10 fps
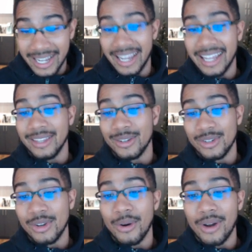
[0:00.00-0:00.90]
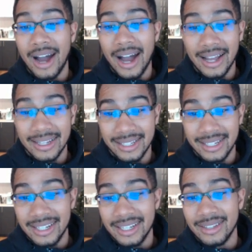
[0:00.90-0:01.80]
And there's no
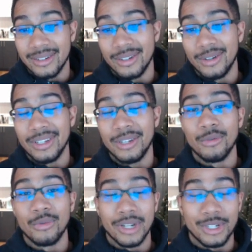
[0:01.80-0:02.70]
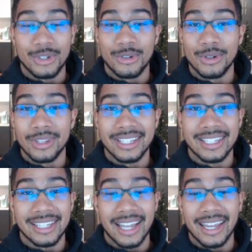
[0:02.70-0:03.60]
cost you don't need to register to
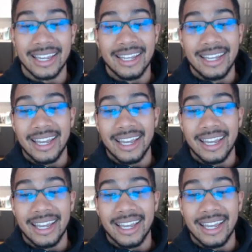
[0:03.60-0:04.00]
this site